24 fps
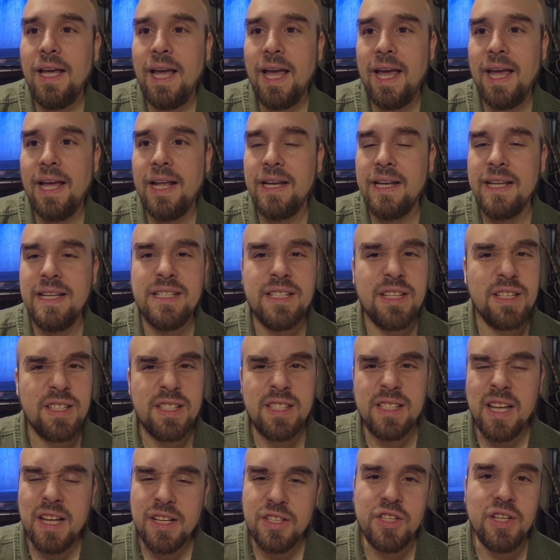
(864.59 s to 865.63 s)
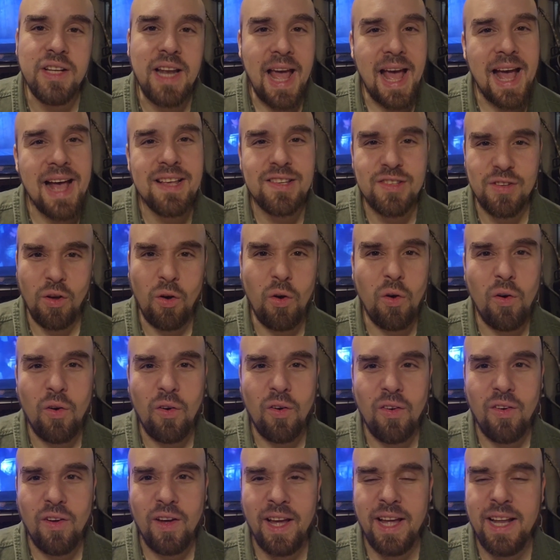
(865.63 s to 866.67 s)
And he's just such an
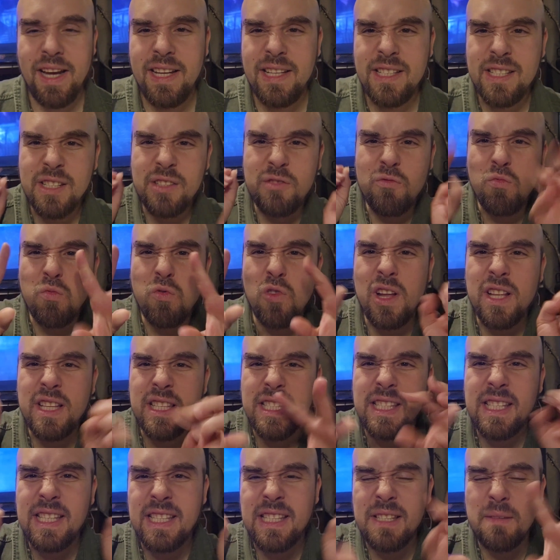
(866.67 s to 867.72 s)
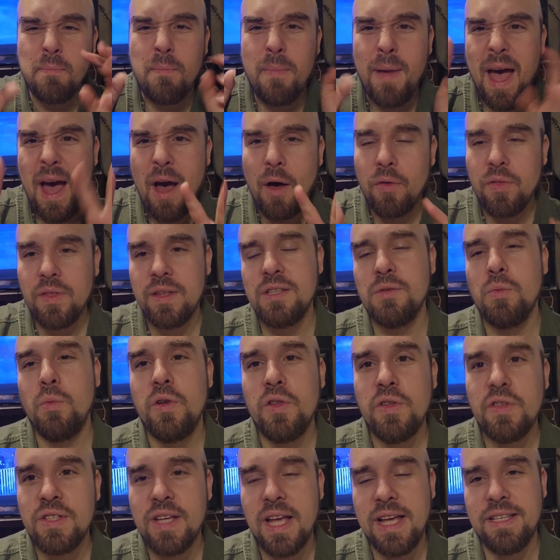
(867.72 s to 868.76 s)
asshole, and he just runs his mouth. It's
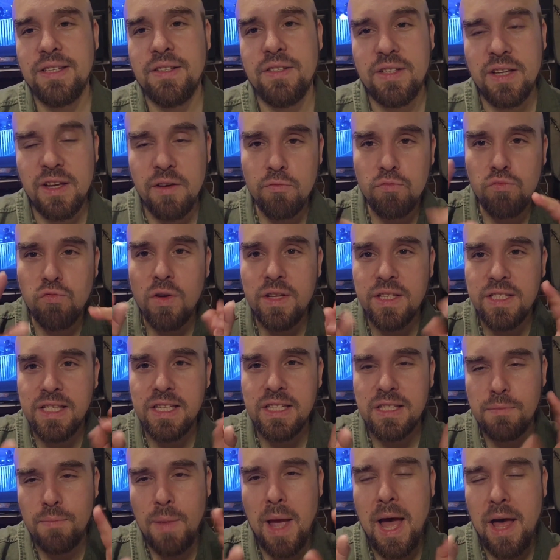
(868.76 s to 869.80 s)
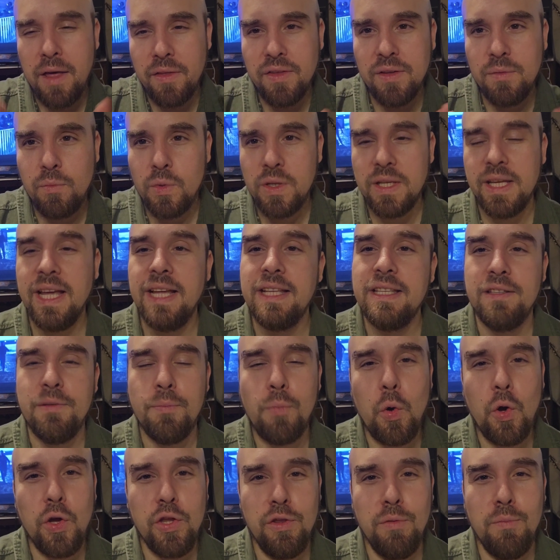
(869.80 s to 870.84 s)
one of those guys that runs his mouth, and when you get to the
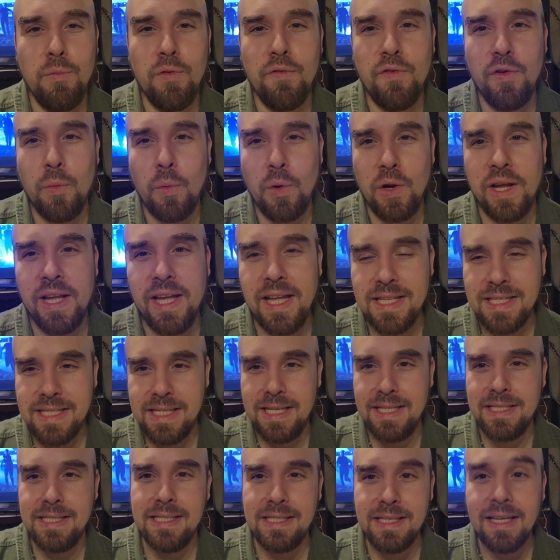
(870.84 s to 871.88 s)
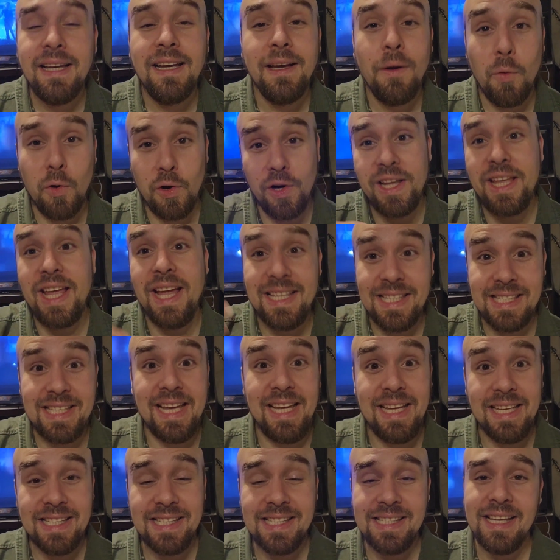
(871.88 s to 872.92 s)
point in the movie where he gets his,
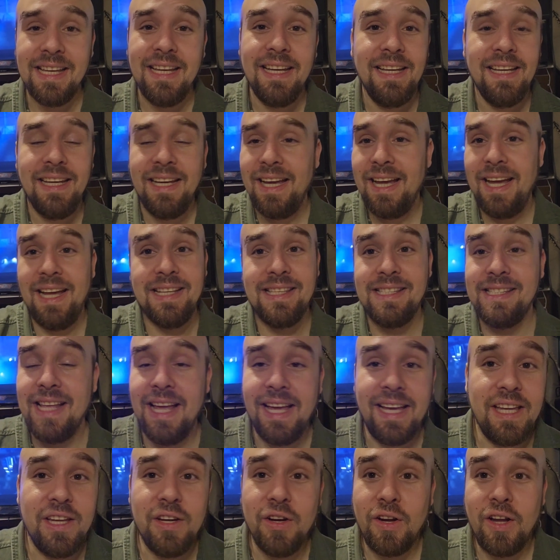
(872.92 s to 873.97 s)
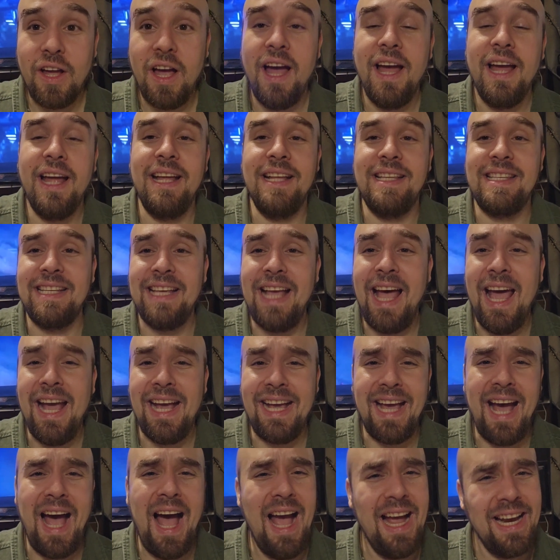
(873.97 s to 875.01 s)
it's like it's
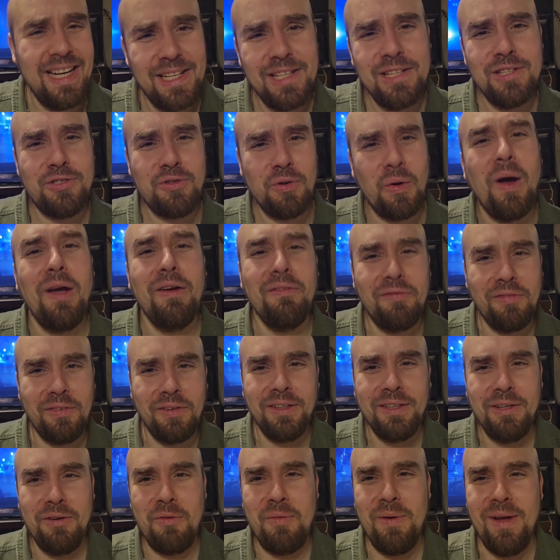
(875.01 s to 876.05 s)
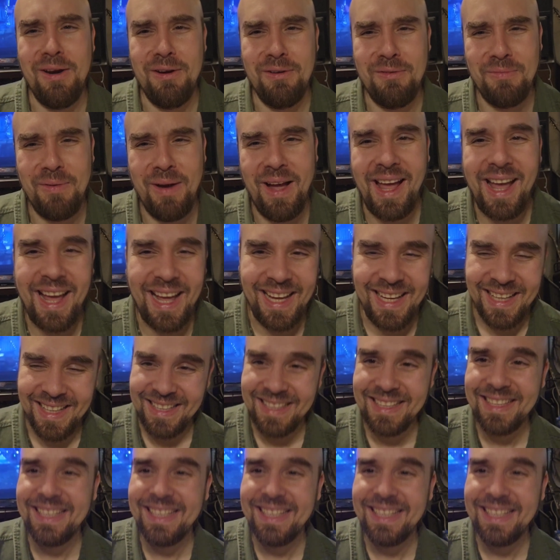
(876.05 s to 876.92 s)
like kind of joyful in a weird way.